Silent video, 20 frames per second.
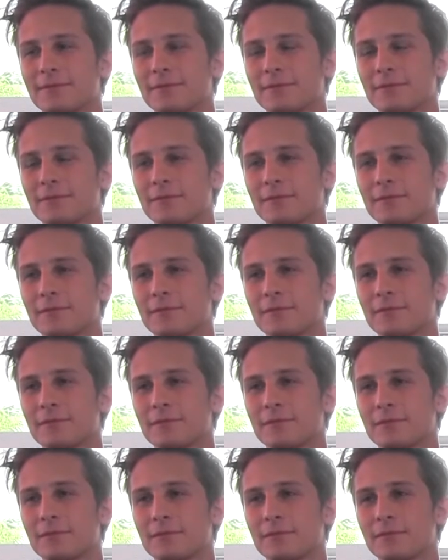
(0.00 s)

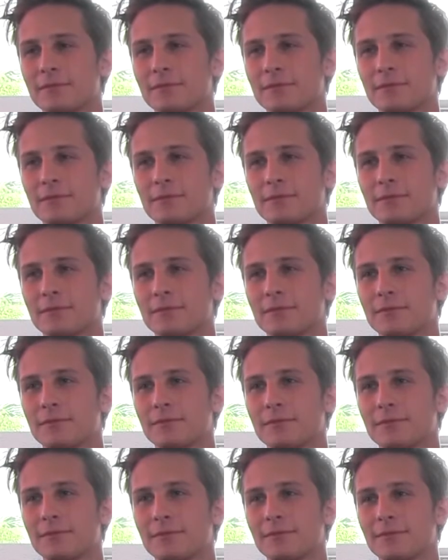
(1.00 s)

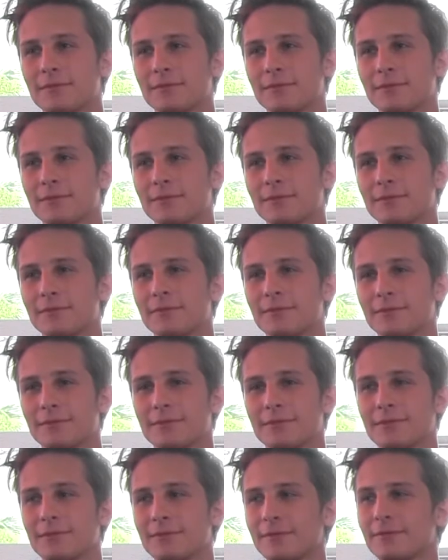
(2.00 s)

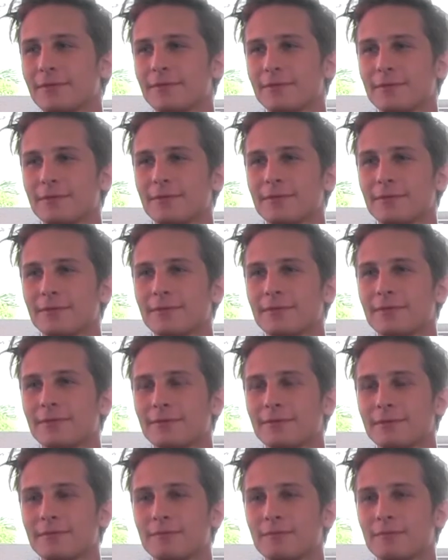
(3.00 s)

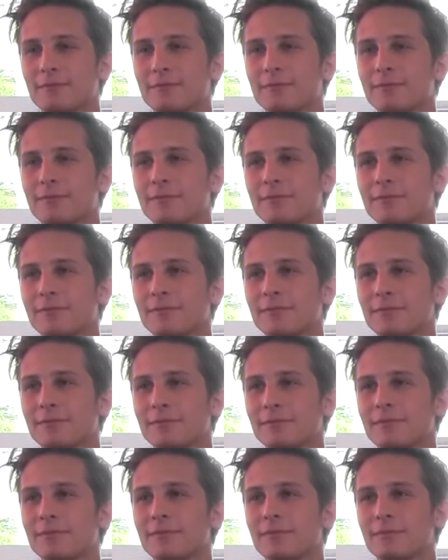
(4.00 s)

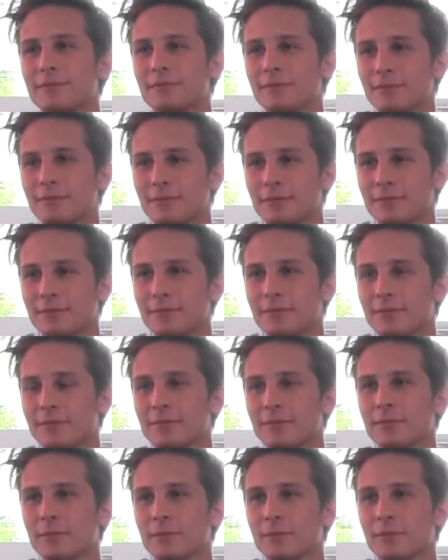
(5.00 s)

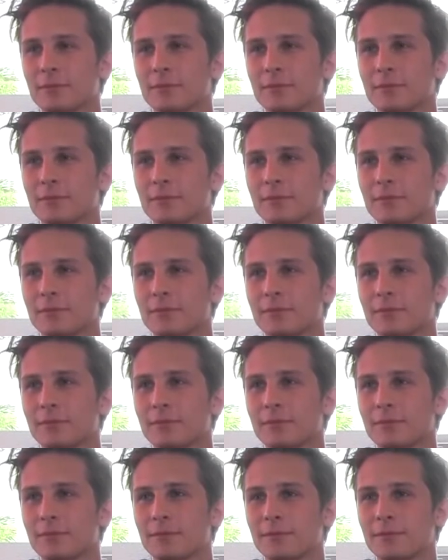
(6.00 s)

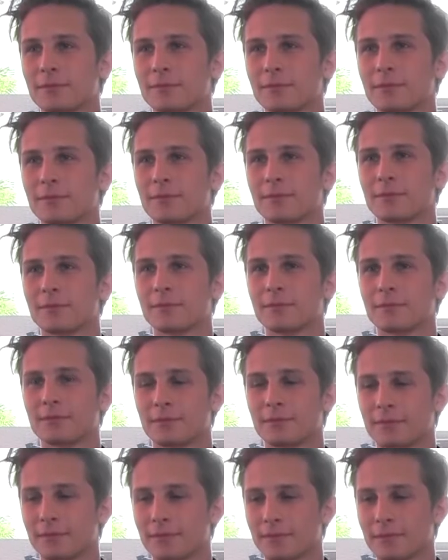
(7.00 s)
(silent)